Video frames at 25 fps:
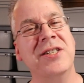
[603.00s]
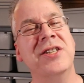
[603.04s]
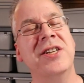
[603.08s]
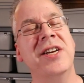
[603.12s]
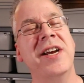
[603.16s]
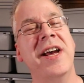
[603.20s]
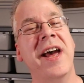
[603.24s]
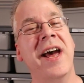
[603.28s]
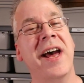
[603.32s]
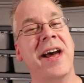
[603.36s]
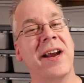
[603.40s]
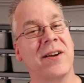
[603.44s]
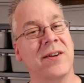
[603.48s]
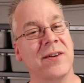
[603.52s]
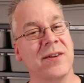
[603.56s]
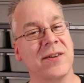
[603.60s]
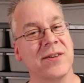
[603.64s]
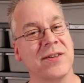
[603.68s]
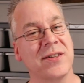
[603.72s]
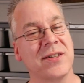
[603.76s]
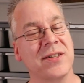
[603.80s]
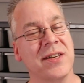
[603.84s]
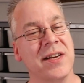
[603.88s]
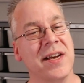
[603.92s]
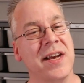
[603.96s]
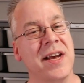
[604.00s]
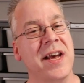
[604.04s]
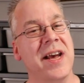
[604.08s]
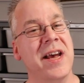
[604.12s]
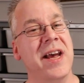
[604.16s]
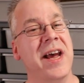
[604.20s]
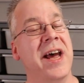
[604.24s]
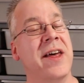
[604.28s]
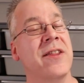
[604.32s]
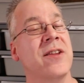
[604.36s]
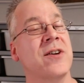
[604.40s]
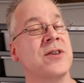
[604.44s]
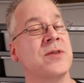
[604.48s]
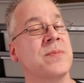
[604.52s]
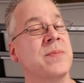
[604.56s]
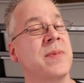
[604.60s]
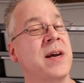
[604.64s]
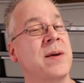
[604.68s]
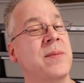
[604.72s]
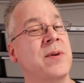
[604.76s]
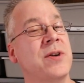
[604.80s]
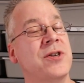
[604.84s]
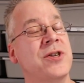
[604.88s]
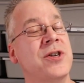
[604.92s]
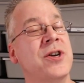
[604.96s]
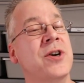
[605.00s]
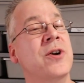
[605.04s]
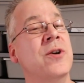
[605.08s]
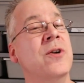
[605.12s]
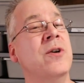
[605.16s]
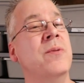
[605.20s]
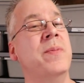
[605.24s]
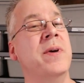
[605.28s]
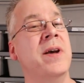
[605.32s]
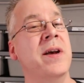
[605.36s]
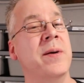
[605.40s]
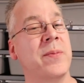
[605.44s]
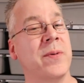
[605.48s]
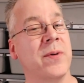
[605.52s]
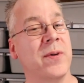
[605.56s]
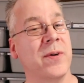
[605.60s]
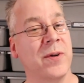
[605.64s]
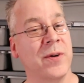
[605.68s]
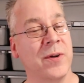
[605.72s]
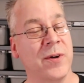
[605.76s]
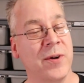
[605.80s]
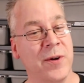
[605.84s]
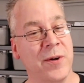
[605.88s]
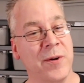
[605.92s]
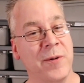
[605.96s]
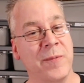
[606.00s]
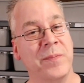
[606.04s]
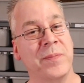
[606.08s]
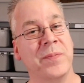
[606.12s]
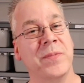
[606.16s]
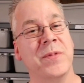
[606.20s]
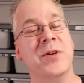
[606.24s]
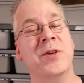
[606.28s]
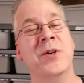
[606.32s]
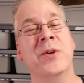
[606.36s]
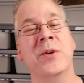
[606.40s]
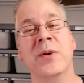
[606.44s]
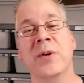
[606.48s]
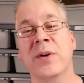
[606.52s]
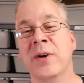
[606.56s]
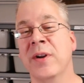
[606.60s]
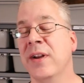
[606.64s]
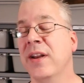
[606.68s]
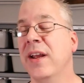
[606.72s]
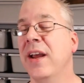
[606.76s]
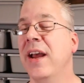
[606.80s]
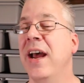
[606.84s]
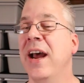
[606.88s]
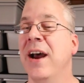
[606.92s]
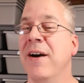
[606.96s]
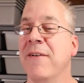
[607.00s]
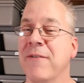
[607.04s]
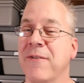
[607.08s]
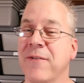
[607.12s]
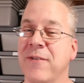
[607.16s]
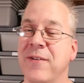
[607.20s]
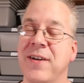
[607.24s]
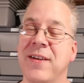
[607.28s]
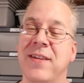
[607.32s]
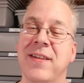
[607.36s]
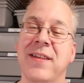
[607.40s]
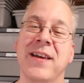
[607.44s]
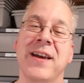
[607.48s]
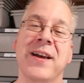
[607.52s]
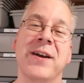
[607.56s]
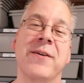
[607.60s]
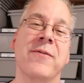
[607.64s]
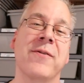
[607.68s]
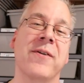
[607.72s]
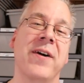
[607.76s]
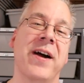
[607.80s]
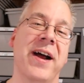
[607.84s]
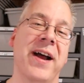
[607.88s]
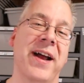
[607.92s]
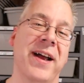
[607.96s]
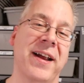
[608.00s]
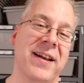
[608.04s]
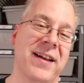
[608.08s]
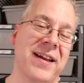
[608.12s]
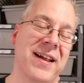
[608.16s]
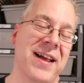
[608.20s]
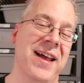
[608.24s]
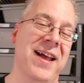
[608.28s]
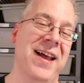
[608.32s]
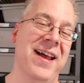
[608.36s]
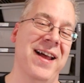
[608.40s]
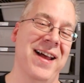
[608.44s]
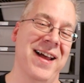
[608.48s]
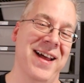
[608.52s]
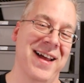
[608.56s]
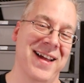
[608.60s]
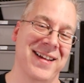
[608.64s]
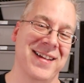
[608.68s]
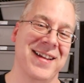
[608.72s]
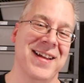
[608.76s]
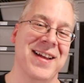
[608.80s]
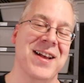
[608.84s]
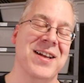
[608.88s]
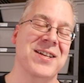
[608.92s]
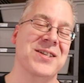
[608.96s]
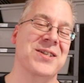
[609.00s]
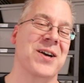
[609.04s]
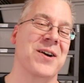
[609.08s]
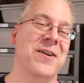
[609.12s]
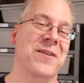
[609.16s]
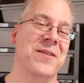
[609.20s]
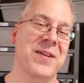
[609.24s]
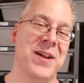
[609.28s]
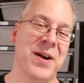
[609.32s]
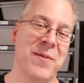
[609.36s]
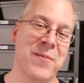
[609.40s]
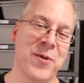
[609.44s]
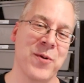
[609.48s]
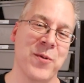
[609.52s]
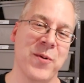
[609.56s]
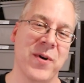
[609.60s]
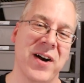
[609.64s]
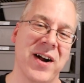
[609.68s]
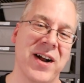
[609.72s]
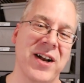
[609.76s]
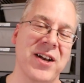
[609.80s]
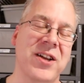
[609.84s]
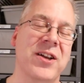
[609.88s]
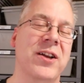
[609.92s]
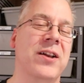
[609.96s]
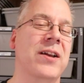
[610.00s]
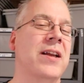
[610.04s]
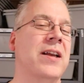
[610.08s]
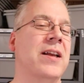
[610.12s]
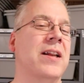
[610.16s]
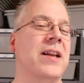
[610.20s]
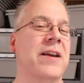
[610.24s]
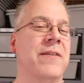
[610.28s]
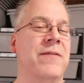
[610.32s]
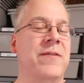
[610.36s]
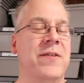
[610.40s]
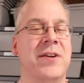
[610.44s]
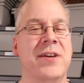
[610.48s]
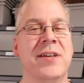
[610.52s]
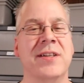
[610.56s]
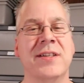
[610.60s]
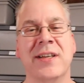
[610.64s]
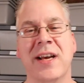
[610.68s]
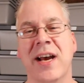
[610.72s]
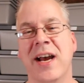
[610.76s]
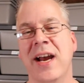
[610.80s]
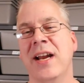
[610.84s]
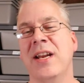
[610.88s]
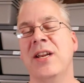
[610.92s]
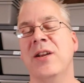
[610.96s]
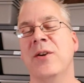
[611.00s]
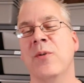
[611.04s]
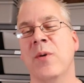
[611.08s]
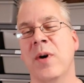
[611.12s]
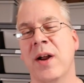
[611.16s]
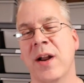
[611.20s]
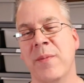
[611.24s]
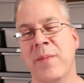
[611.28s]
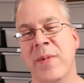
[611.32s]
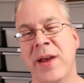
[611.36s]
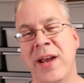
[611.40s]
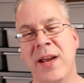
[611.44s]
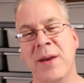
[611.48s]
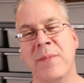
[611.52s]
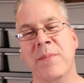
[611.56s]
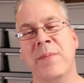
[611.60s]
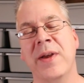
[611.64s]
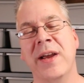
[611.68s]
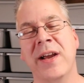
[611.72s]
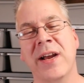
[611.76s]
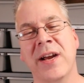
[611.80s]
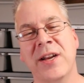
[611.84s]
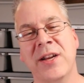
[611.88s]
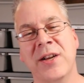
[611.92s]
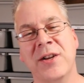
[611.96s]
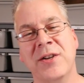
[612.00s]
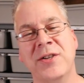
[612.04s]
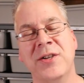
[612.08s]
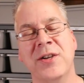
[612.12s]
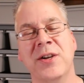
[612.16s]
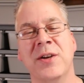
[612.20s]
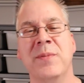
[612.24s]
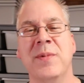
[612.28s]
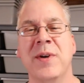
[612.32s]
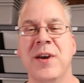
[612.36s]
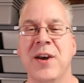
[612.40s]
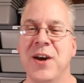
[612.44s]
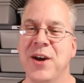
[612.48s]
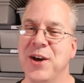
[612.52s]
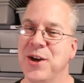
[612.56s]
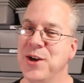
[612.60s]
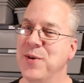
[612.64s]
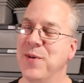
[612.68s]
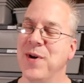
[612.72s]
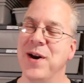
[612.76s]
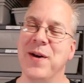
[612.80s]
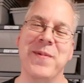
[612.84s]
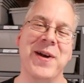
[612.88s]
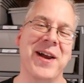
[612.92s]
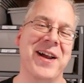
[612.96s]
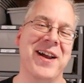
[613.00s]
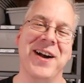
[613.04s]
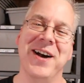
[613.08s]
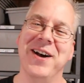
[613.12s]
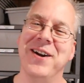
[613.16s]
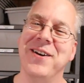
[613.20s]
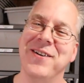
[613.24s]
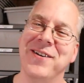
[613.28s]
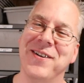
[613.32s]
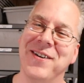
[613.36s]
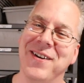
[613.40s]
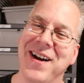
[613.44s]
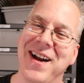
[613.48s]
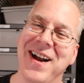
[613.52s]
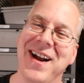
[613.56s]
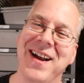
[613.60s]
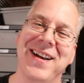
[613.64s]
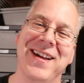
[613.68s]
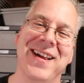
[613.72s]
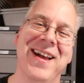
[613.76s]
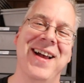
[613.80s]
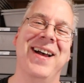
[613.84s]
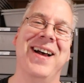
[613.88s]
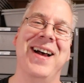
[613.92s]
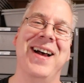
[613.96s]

channels, and there's maybe two people doing everything right. So number one, you need, if you decide you want to make it big on YouTube, you want to make 100 grand